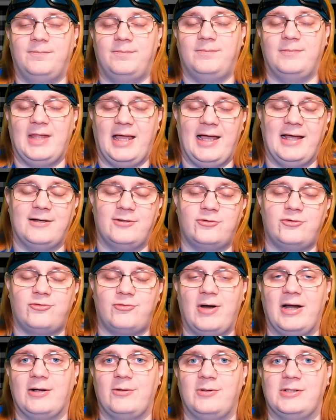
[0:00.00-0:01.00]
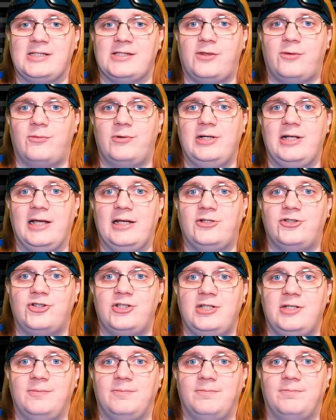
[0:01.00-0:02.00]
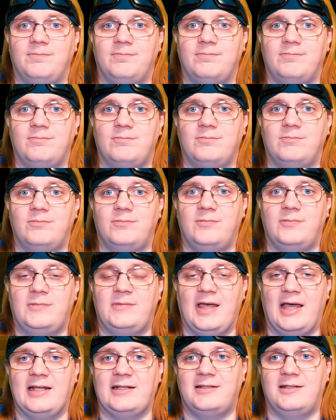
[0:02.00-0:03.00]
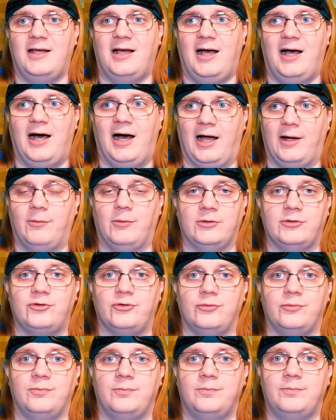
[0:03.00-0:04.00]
Then Dragon Quest three H D. That I want to.